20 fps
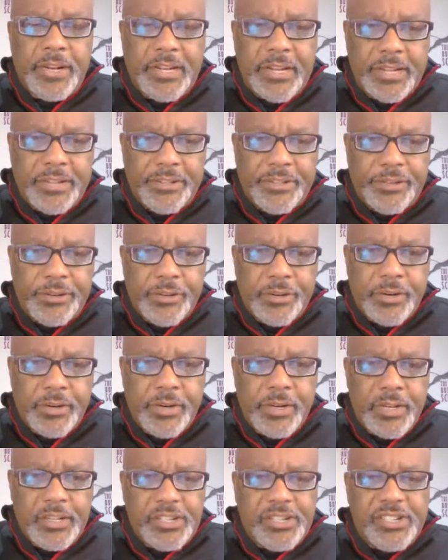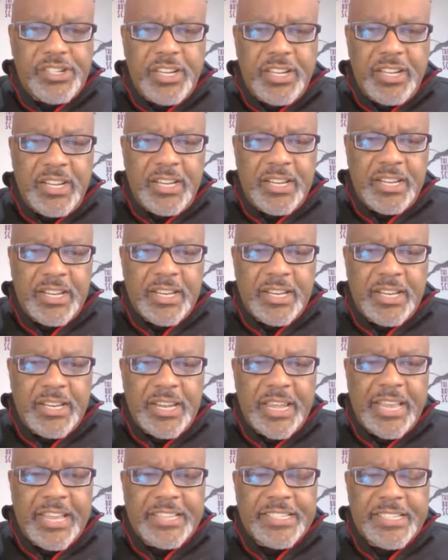Gensler,
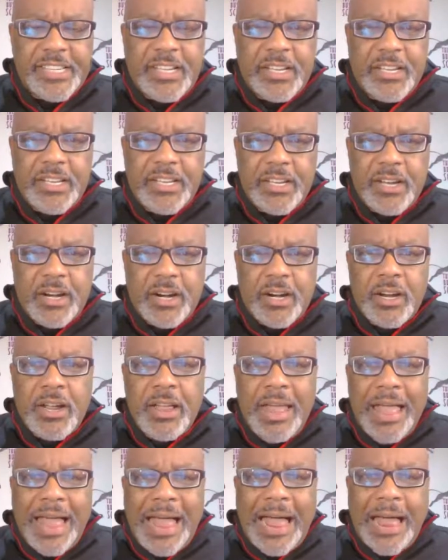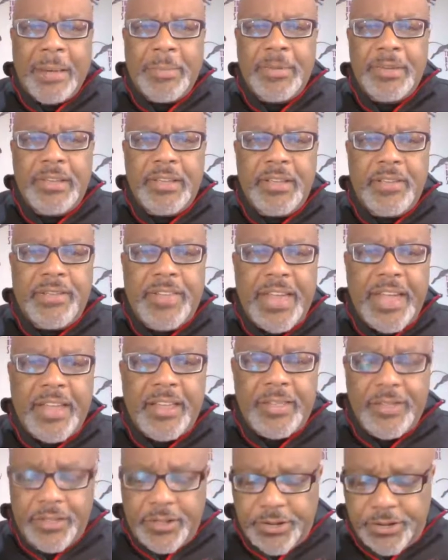Gensler. I believe
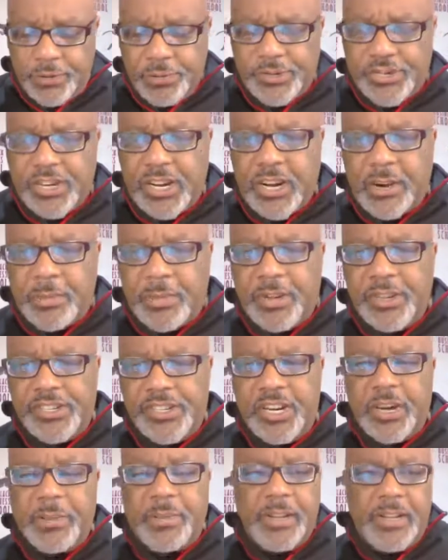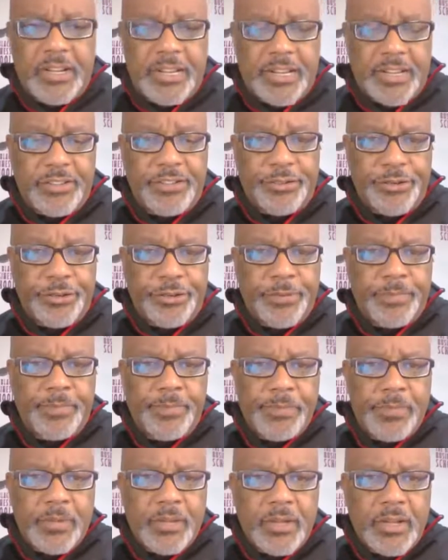that the new chairman, Chairman Gensler,
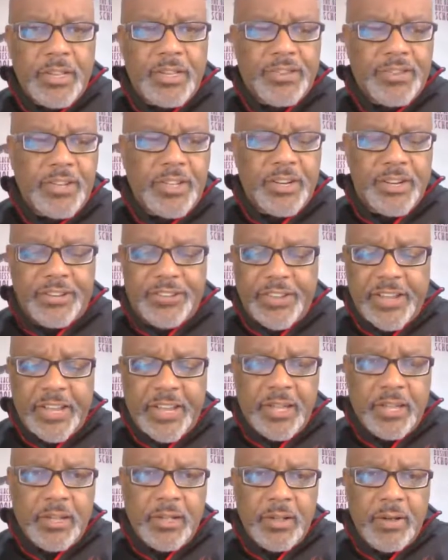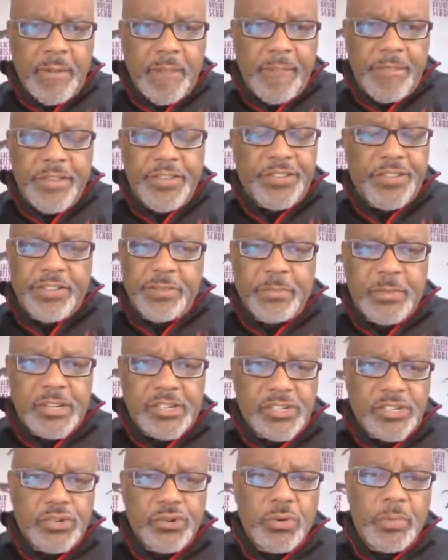is going to say this is
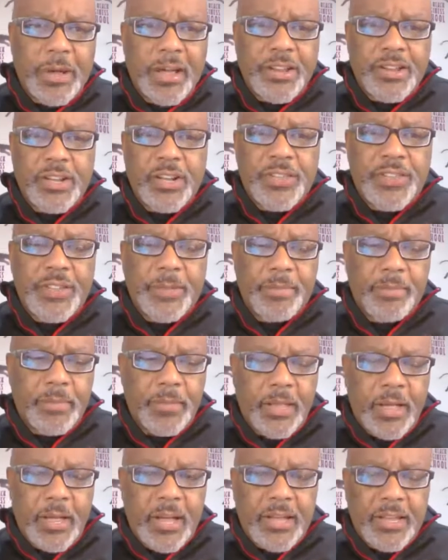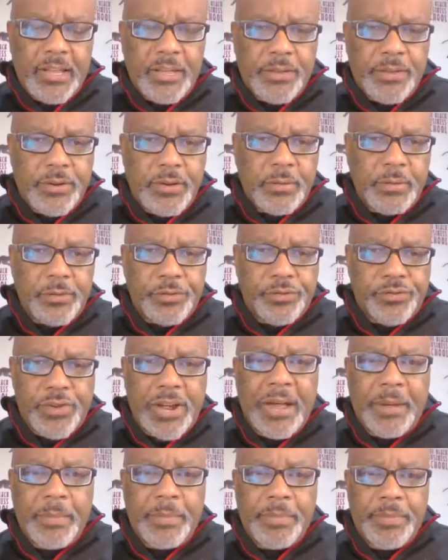much ado about nothing. Either he will
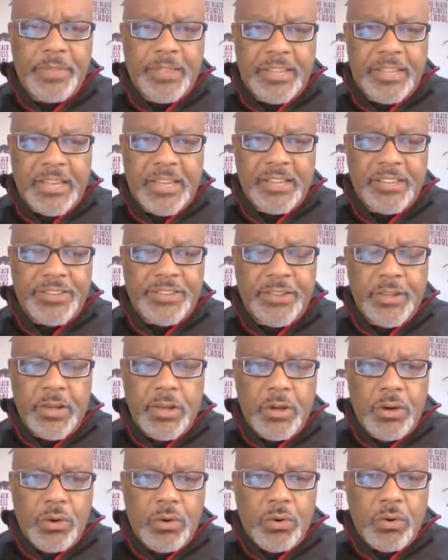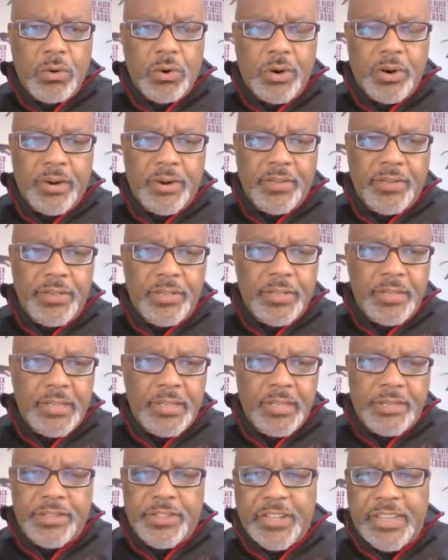drop the case or
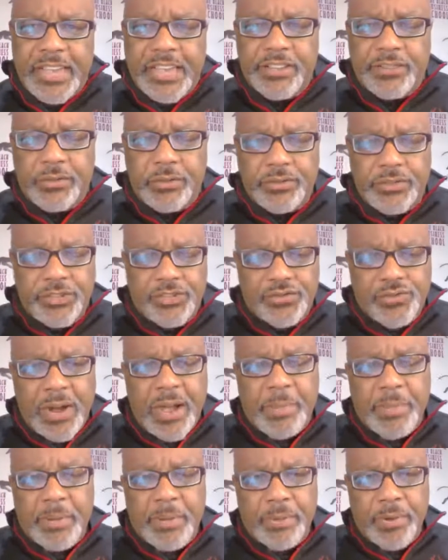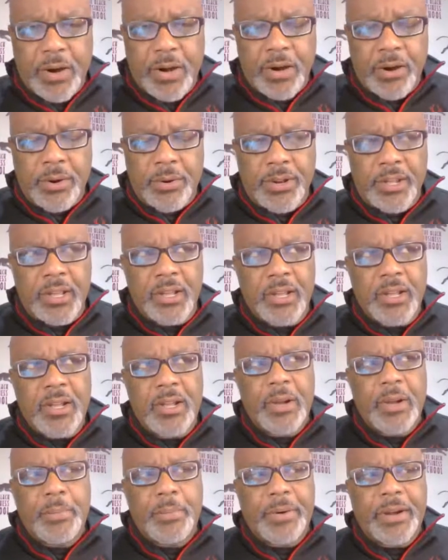the case will just drop in priority.
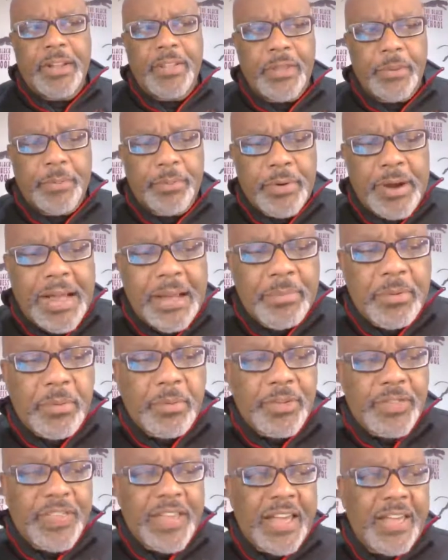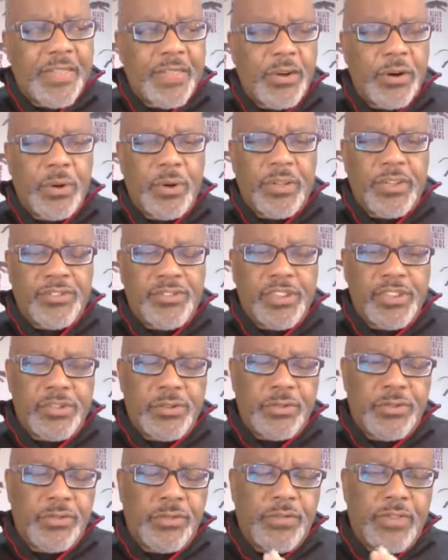But the problem with that, though, is that
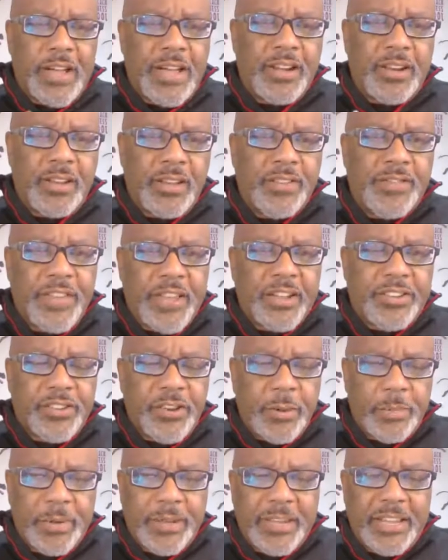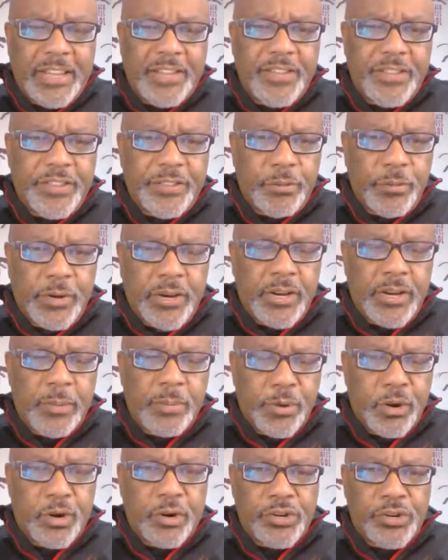you've kind of left XRP in this weird
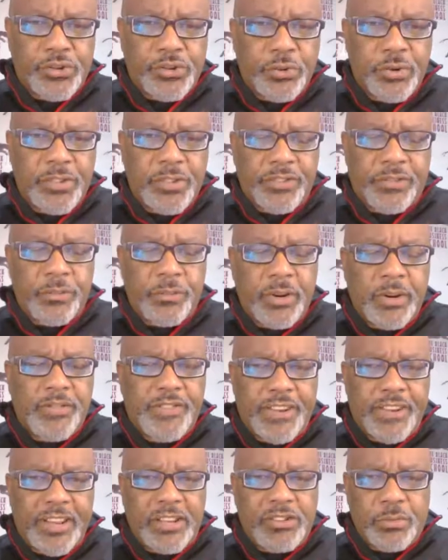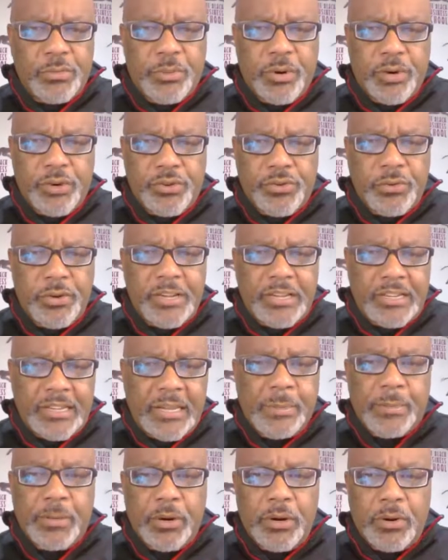purgatory, this weird financial purgatory
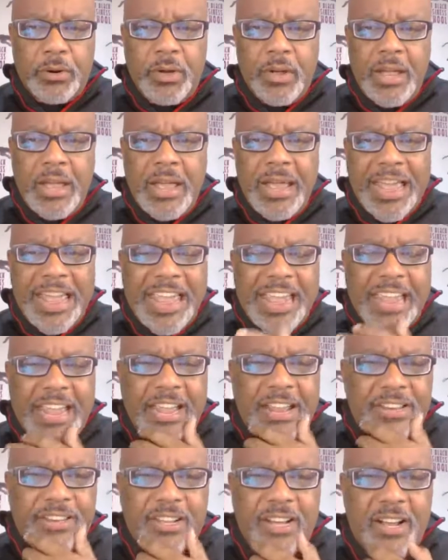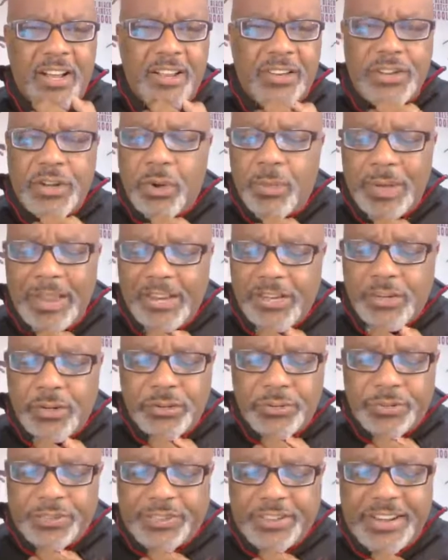limbo, and nobody
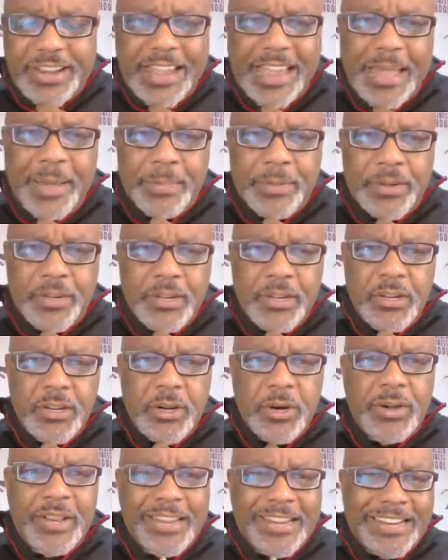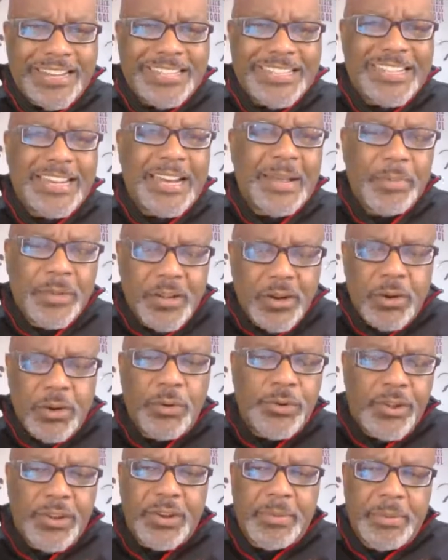knows what's going to happen. You know, like I said, I'm going to
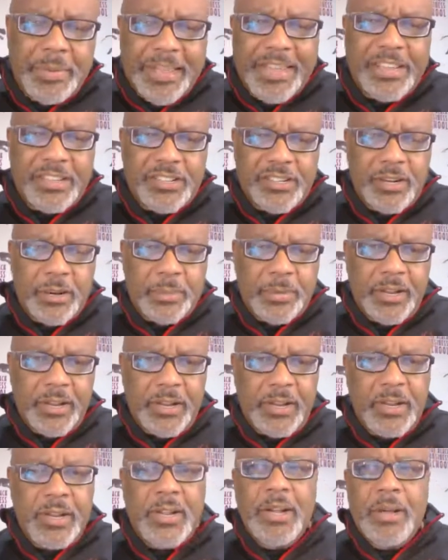hold on to my XRP